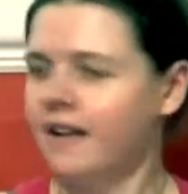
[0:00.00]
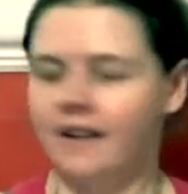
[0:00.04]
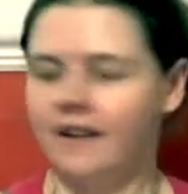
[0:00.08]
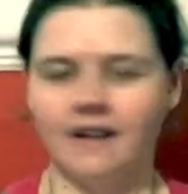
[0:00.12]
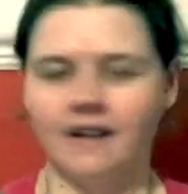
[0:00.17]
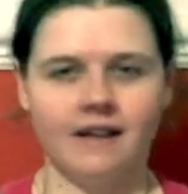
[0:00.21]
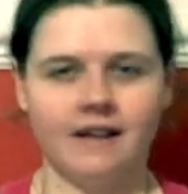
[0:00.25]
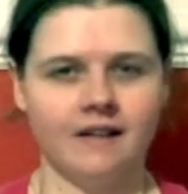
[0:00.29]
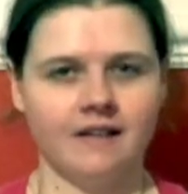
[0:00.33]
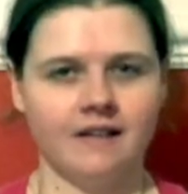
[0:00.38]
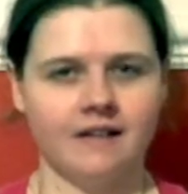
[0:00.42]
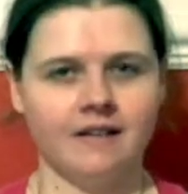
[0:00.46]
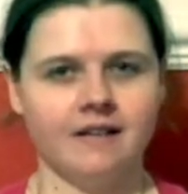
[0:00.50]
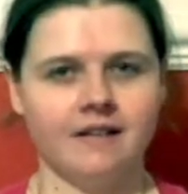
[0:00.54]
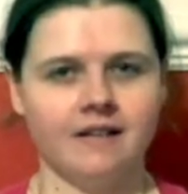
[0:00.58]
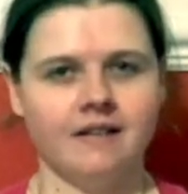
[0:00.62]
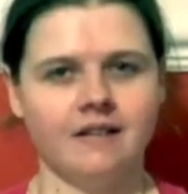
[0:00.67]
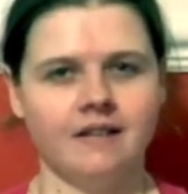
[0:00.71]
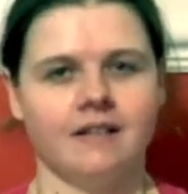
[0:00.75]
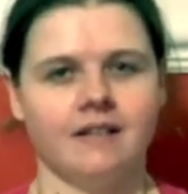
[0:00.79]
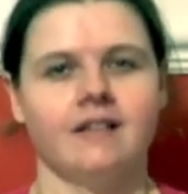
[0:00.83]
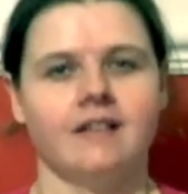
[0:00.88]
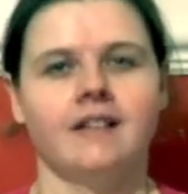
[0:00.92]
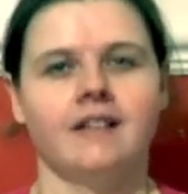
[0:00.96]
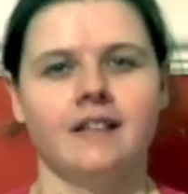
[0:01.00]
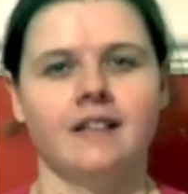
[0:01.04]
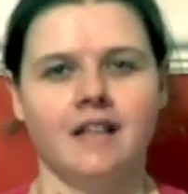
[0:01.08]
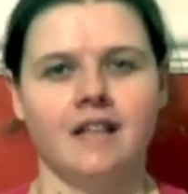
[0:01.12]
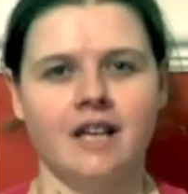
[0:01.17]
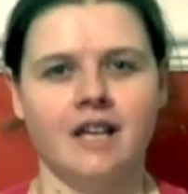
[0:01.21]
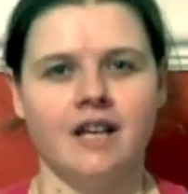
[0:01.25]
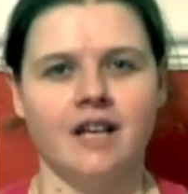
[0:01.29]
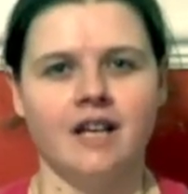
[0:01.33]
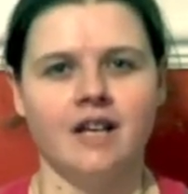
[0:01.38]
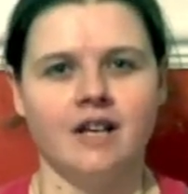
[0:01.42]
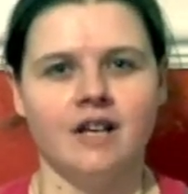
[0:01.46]
And
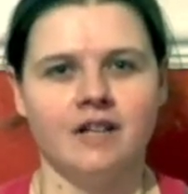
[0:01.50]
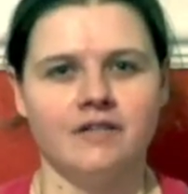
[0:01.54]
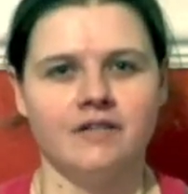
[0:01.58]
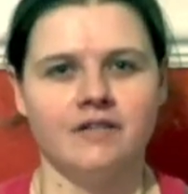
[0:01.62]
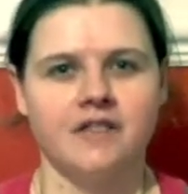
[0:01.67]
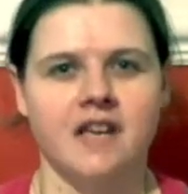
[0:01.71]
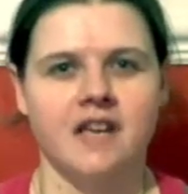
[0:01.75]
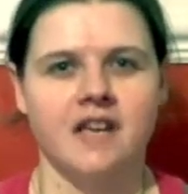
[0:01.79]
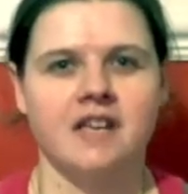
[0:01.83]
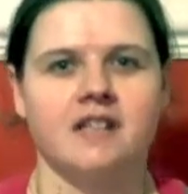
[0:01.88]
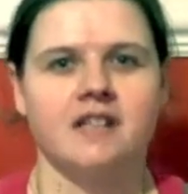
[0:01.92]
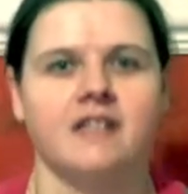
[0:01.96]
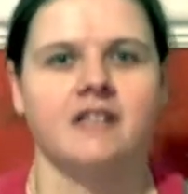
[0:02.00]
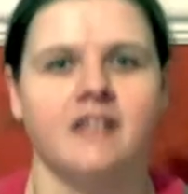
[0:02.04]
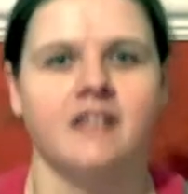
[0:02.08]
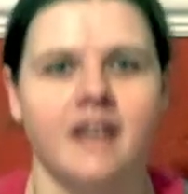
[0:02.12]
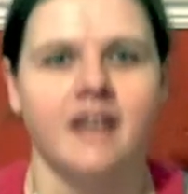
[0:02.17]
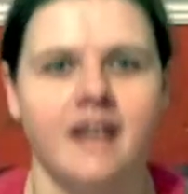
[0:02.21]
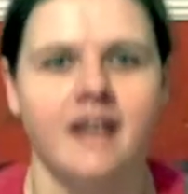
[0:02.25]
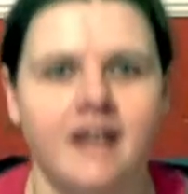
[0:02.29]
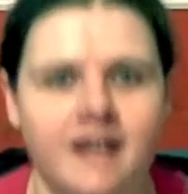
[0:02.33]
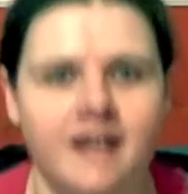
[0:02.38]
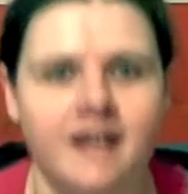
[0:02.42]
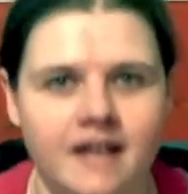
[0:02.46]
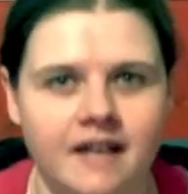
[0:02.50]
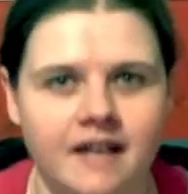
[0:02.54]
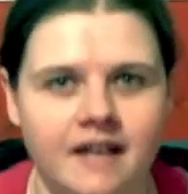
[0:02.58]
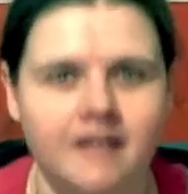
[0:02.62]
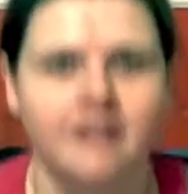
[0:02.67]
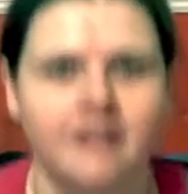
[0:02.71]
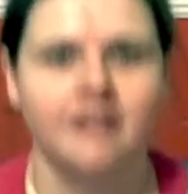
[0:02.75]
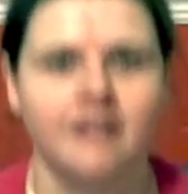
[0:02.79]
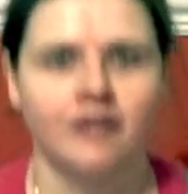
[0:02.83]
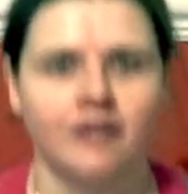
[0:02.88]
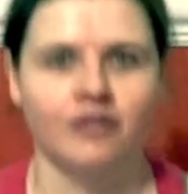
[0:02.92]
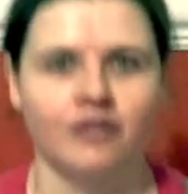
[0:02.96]
take care.
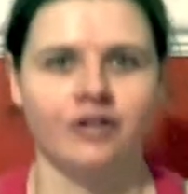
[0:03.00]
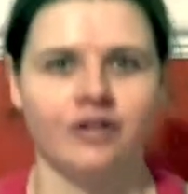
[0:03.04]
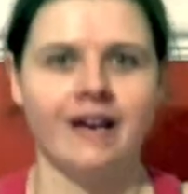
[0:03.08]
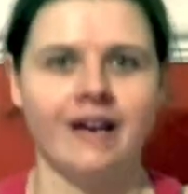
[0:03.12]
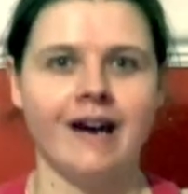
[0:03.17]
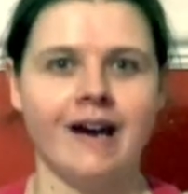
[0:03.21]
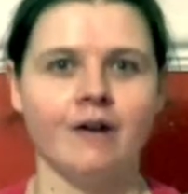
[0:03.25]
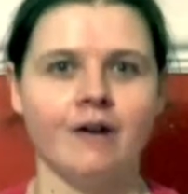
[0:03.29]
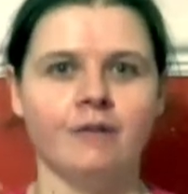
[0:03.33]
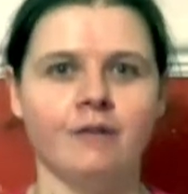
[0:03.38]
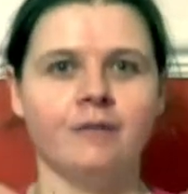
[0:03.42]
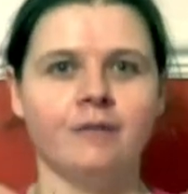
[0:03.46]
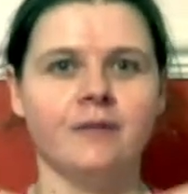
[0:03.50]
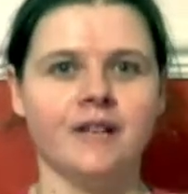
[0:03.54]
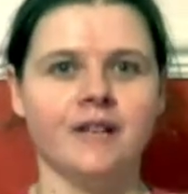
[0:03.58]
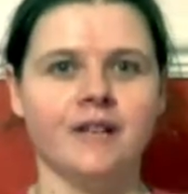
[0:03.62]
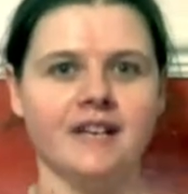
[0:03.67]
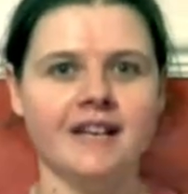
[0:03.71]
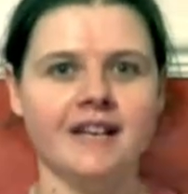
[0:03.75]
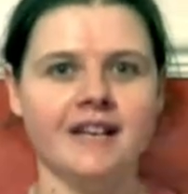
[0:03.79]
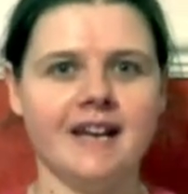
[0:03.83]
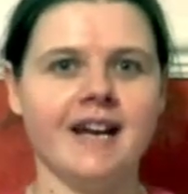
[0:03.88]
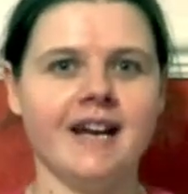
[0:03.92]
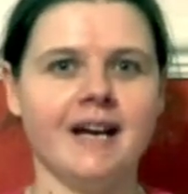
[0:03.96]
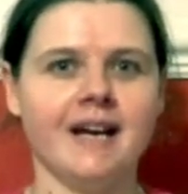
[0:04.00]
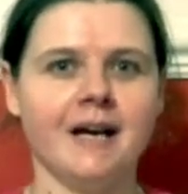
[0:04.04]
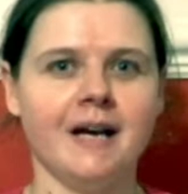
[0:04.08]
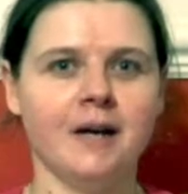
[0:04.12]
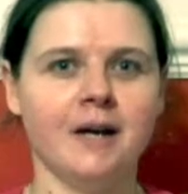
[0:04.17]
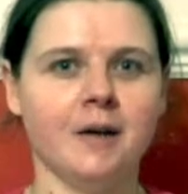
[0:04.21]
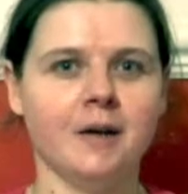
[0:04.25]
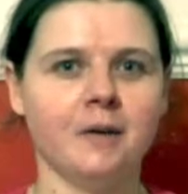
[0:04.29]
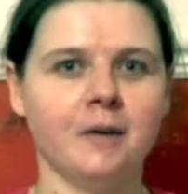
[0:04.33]
Ciao for now.